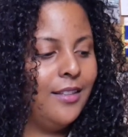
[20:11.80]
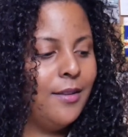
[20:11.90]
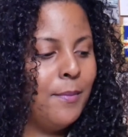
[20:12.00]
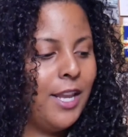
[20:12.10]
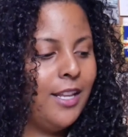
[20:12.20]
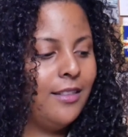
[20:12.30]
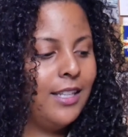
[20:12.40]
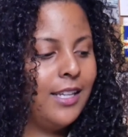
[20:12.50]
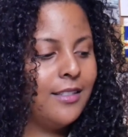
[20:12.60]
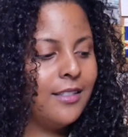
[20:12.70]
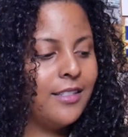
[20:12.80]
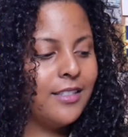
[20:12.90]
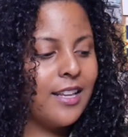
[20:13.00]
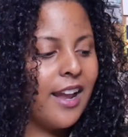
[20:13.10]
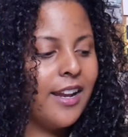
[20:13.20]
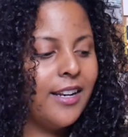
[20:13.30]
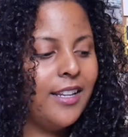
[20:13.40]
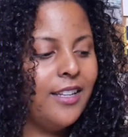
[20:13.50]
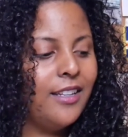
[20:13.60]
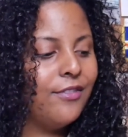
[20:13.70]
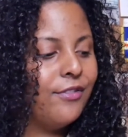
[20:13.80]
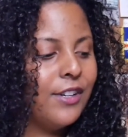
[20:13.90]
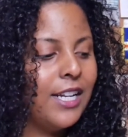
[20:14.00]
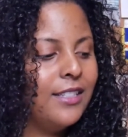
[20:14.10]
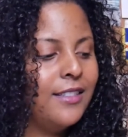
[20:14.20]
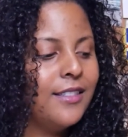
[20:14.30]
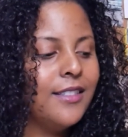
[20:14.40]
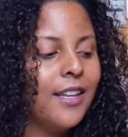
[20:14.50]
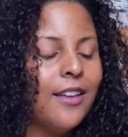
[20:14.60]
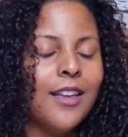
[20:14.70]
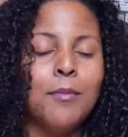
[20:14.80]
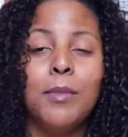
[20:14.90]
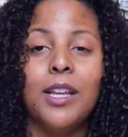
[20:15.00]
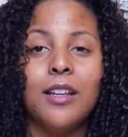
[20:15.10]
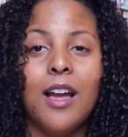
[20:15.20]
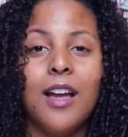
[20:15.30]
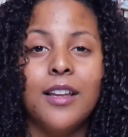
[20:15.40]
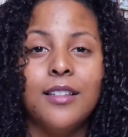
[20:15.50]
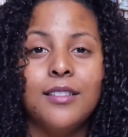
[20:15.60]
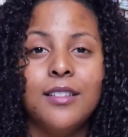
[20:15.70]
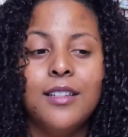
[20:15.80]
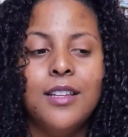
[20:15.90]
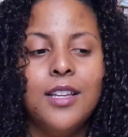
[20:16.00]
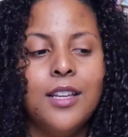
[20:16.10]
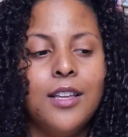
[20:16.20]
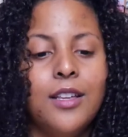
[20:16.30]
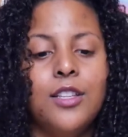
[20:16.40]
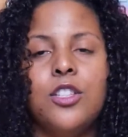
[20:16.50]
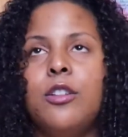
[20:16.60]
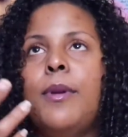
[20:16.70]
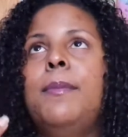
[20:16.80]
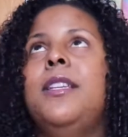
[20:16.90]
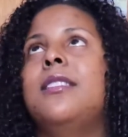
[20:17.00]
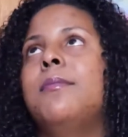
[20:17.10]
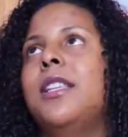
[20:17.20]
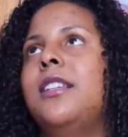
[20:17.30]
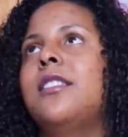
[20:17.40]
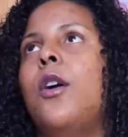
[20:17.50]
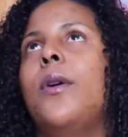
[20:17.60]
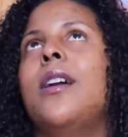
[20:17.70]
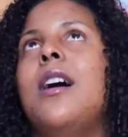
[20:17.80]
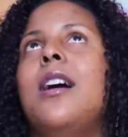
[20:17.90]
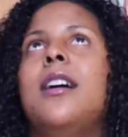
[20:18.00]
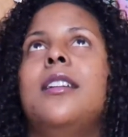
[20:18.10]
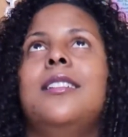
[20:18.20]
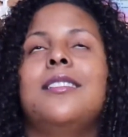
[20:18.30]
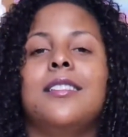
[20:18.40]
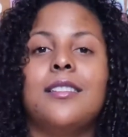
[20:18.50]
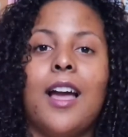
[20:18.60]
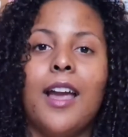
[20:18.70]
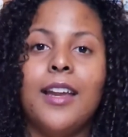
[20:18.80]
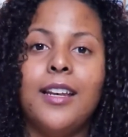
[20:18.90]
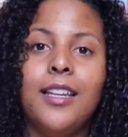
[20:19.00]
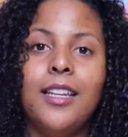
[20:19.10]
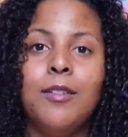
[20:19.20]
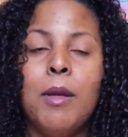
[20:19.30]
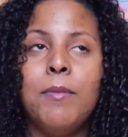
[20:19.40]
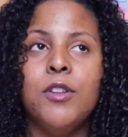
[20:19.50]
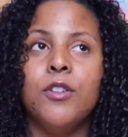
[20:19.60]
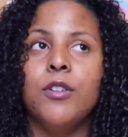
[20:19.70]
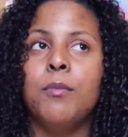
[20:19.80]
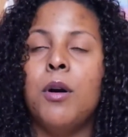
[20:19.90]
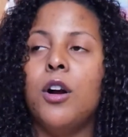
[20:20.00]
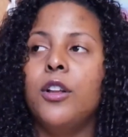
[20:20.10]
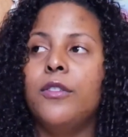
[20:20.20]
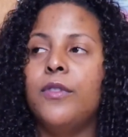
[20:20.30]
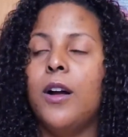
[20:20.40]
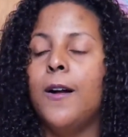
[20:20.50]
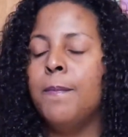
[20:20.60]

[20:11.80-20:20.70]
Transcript: the main things of society, friends, and mankind. So there may be some things going on in society. Maybe you're a part of